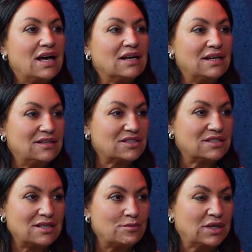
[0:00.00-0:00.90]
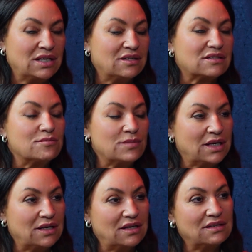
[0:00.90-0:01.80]
And I looked at him and he looked at
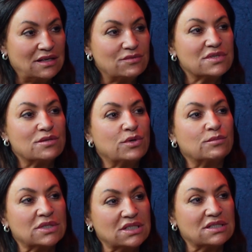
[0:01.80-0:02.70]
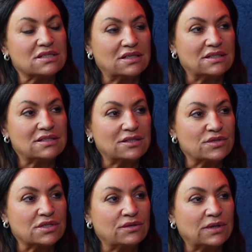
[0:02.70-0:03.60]
me, and that was the moment he decided he
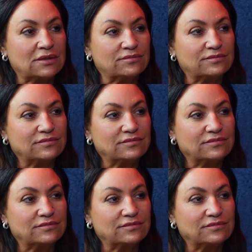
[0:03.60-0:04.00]
was going.